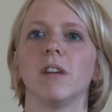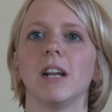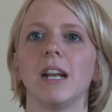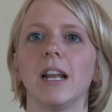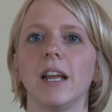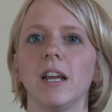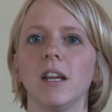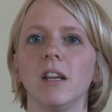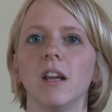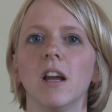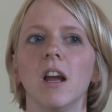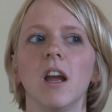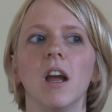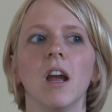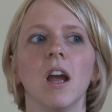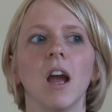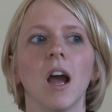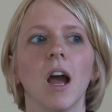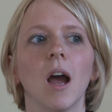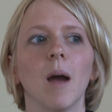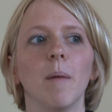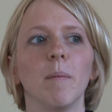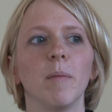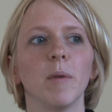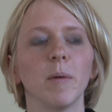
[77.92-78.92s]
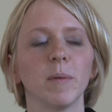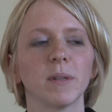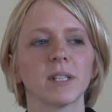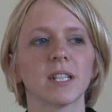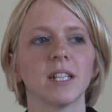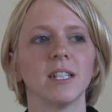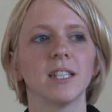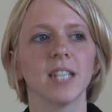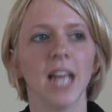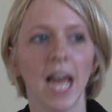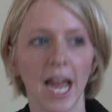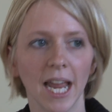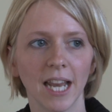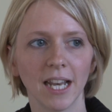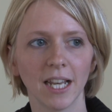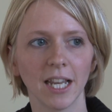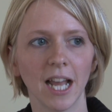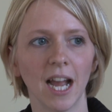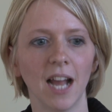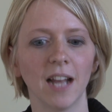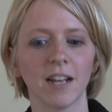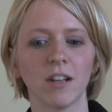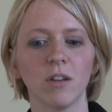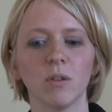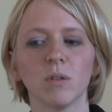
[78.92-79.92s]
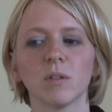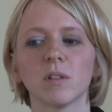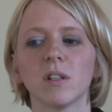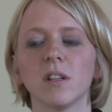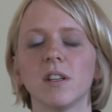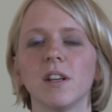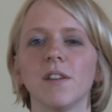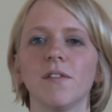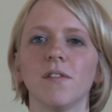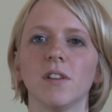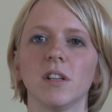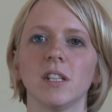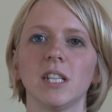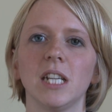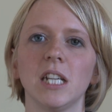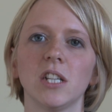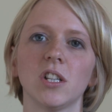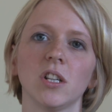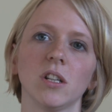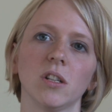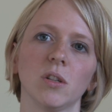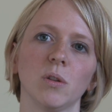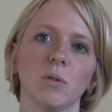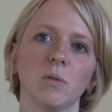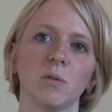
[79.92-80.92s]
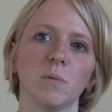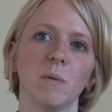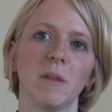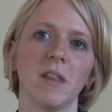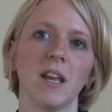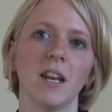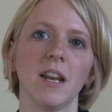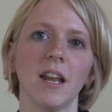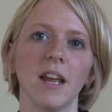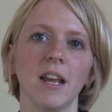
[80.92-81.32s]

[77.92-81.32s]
really, that was contained, that had lots of different teaching tools within